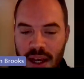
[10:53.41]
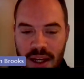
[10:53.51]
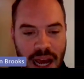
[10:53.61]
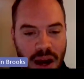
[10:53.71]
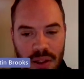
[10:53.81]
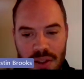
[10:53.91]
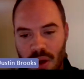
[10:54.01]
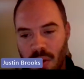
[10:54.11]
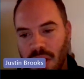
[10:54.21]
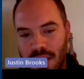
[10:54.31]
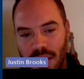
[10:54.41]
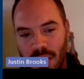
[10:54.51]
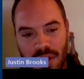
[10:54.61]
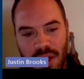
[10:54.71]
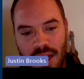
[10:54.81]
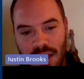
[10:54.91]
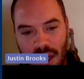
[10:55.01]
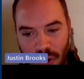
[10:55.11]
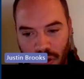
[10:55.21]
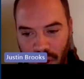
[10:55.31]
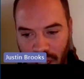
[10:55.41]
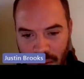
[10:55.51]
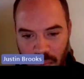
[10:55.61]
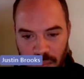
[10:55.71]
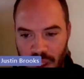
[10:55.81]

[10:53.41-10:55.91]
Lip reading: Now it's so easy to use, guys. I could usually get